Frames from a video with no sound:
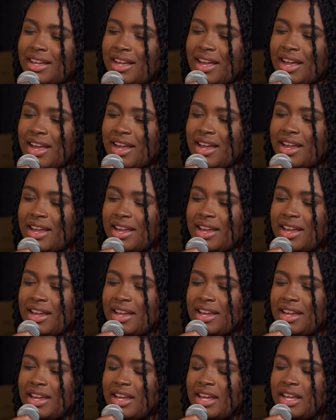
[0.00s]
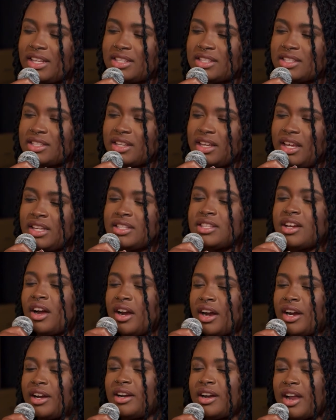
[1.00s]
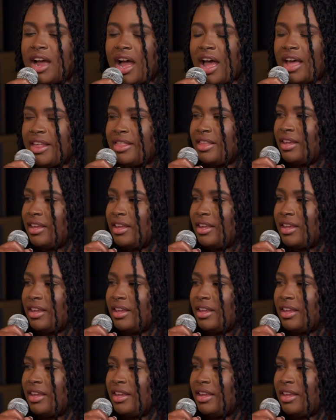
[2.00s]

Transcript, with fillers: keep going. Sorry. It's it's hard. I